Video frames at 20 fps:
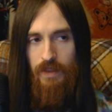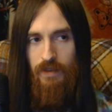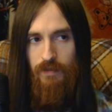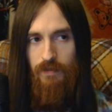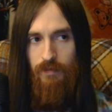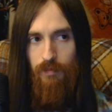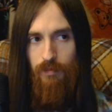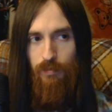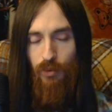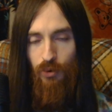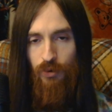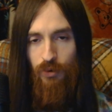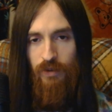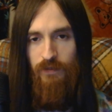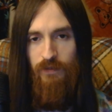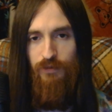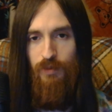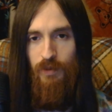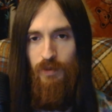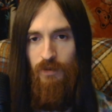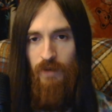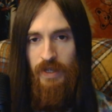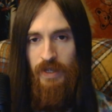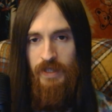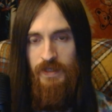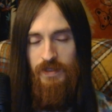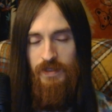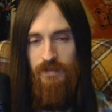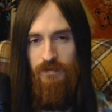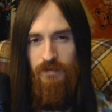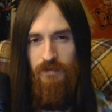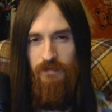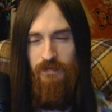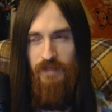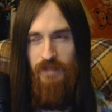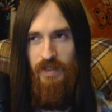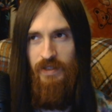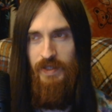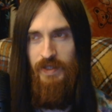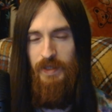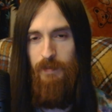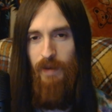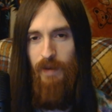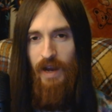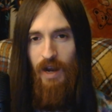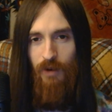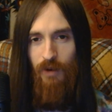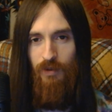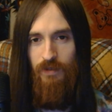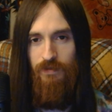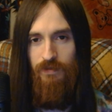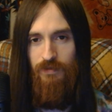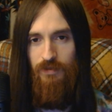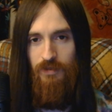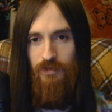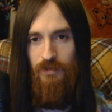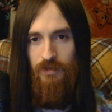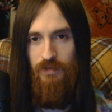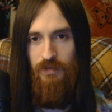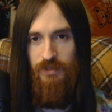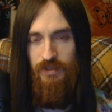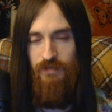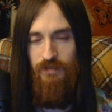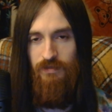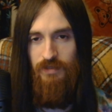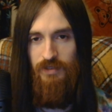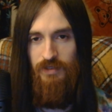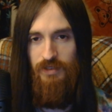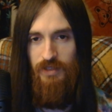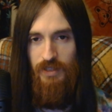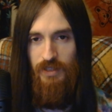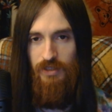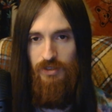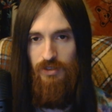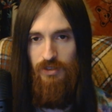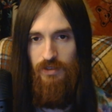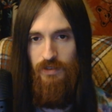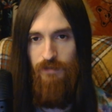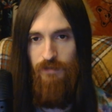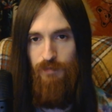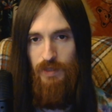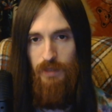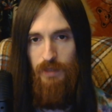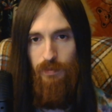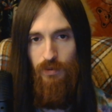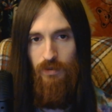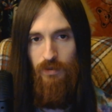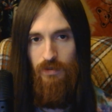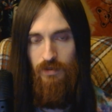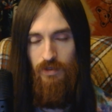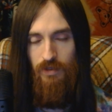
born from a race of a very powerful civilization of people.